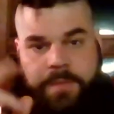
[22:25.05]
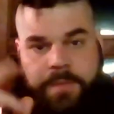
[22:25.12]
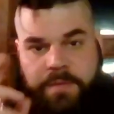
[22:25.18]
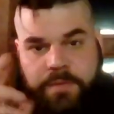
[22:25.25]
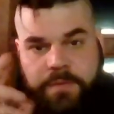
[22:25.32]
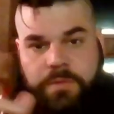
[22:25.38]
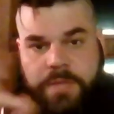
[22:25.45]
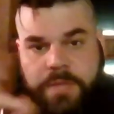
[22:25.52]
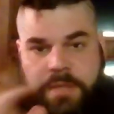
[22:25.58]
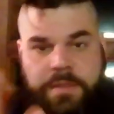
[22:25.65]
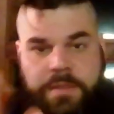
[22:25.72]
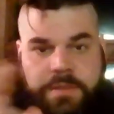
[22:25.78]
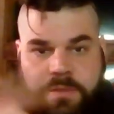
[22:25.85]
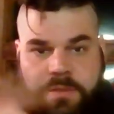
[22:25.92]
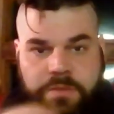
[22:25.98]
If you take
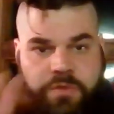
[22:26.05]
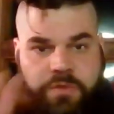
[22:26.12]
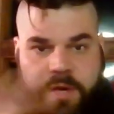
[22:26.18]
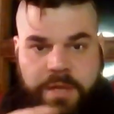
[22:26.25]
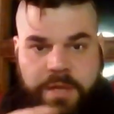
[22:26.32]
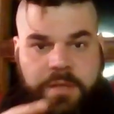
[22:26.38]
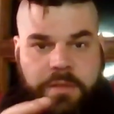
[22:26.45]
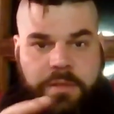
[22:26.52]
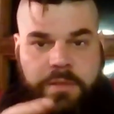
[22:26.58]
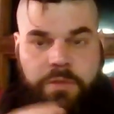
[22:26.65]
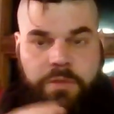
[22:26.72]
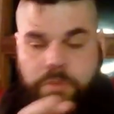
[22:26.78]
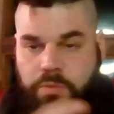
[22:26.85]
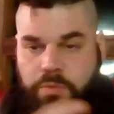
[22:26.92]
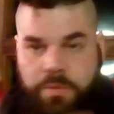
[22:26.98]
this training,
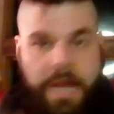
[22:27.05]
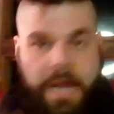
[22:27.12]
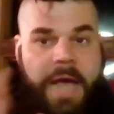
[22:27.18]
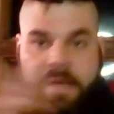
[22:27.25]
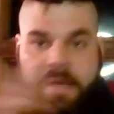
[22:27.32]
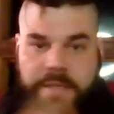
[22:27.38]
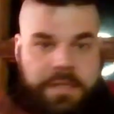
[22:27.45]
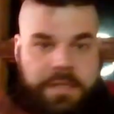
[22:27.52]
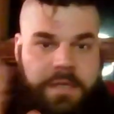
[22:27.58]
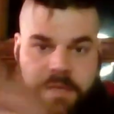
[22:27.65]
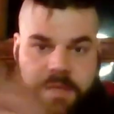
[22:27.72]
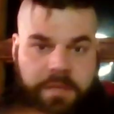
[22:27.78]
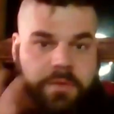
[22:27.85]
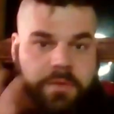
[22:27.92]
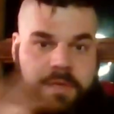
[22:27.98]
you do not need
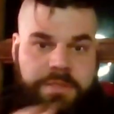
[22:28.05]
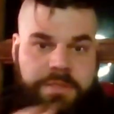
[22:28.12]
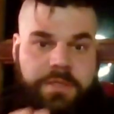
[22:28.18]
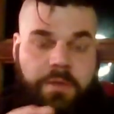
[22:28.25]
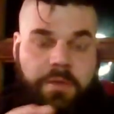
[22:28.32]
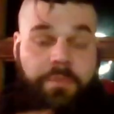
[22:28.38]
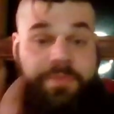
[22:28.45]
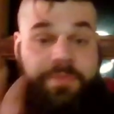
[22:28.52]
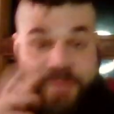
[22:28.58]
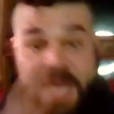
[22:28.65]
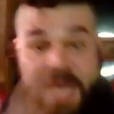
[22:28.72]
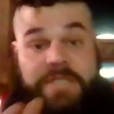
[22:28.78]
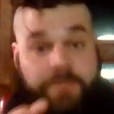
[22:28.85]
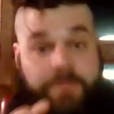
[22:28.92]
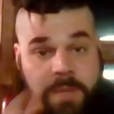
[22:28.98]
any other SEO.
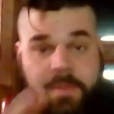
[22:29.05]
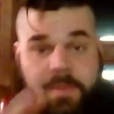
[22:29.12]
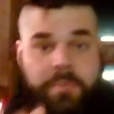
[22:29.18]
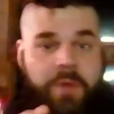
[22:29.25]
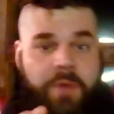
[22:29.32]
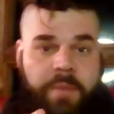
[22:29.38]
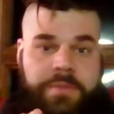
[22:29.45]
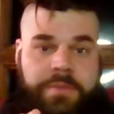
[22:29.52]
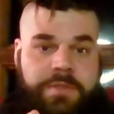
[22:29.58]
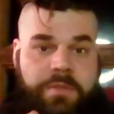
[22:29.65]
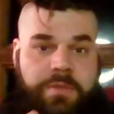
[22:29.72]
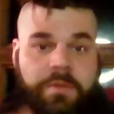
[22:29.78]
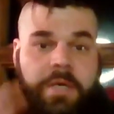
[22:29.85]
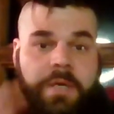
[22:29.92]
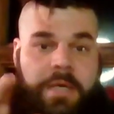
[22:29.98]
That's my big promise to
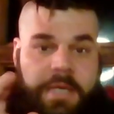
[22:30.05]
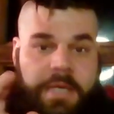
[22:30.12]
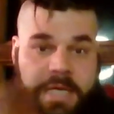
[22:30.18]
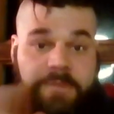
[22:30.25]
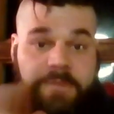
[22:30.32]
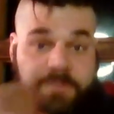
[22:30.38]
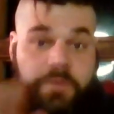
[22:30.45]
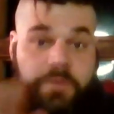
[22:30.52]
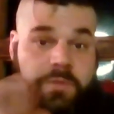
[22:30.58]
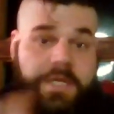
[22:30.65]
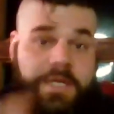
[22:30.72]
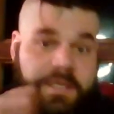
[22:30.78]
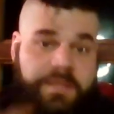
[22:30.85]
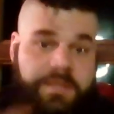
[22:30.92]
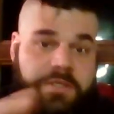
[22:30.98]
you. If you
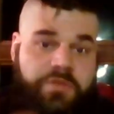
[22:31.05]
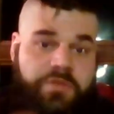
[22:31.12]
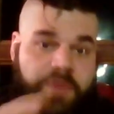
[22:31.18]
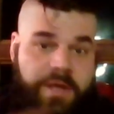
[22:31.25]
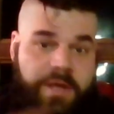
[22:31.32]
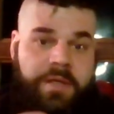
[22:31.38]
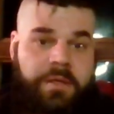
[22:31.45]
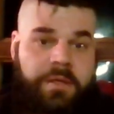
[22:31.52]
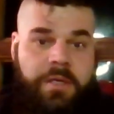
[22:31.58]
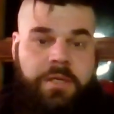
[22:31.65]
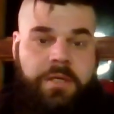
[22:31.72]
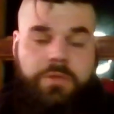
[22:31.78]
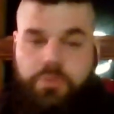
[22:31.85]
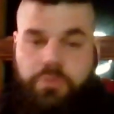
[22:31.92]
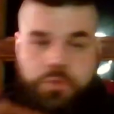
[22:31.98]
take this training,
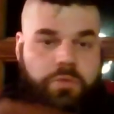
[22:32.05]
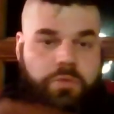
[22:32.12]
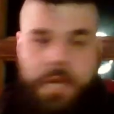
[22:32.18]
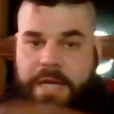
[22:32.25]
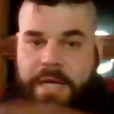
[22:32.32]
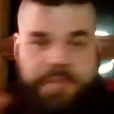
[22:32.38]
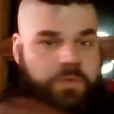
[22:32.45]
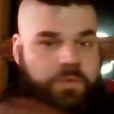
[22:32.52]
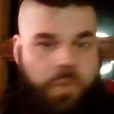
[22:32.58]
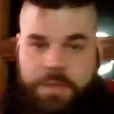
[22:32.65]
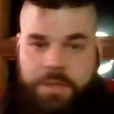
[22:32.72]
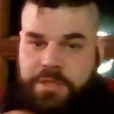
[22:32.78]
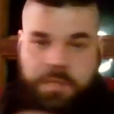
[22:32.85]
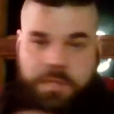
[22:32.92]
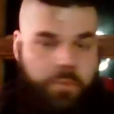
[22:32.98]
you do not have to
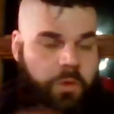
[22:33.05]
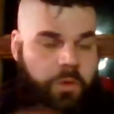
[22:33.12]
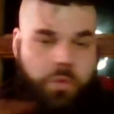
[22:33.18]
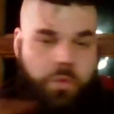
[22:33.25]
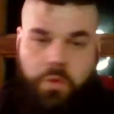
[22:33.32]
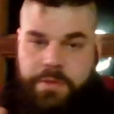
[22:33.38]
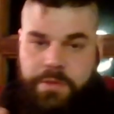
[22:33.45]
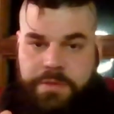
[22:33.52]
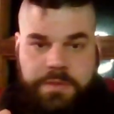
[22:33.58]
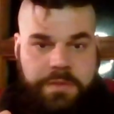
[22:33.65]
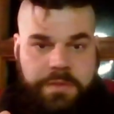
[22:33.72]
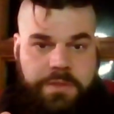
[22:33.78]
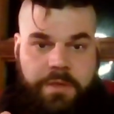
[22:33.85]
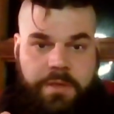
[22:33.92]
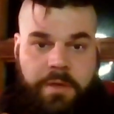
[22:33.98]
watch any more courses
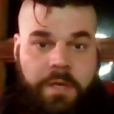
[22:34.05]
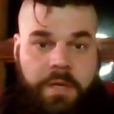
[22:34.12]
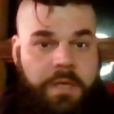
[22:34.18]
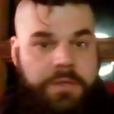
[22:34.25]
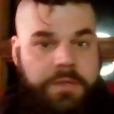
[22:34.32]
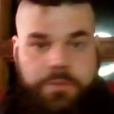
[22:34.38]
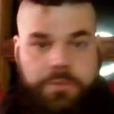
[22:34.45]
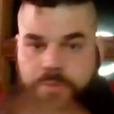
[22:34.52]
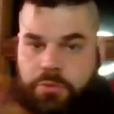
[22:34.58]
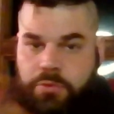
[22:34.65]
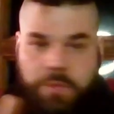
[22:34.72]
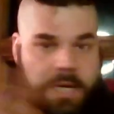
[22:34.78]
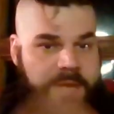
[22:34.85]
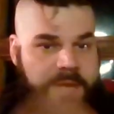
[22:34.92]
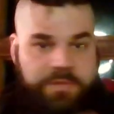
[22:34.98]
this year. You do
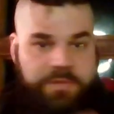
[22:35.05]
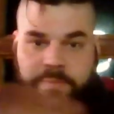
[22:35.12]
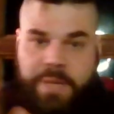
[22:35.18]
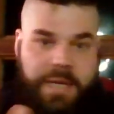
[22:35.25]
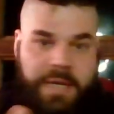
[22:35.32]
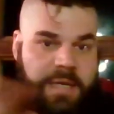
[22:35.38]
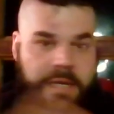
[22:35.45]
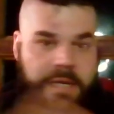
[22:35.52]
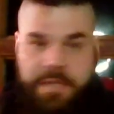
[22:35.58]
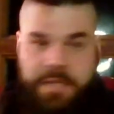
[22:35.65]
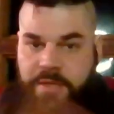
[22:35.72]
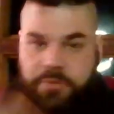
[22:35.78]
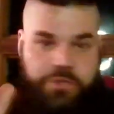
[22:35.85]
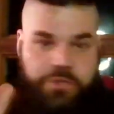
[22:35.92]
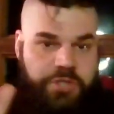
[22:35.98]
not have to buy any
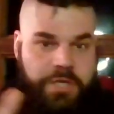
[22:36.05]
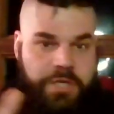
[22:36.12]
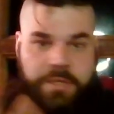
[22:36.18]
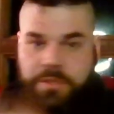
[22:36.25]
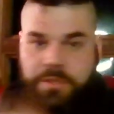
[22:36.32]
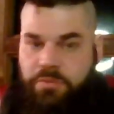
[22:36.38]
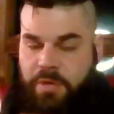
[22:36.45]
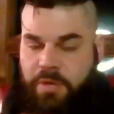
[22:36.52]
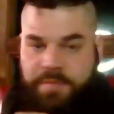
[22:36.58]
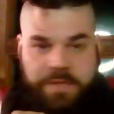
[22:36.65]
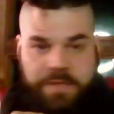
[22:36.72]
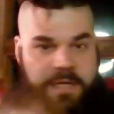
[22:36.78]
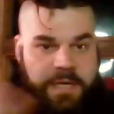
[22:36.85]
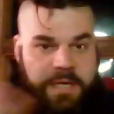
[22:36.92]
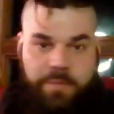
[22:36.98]
other shit. You don't have
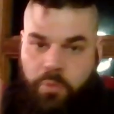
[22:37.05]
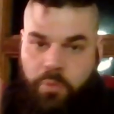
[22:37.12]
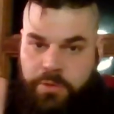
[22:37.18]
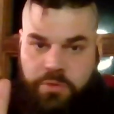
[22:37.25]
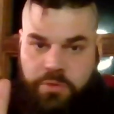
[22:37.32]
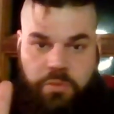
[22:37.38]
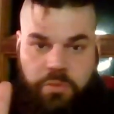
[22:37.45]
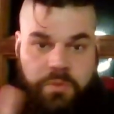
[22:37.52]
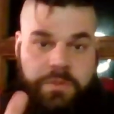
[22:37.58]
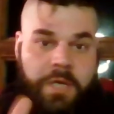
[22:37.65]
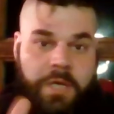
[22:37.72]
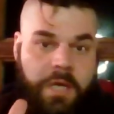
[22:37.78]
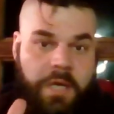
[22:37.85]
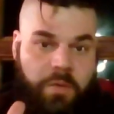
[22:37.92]
to get any more tools.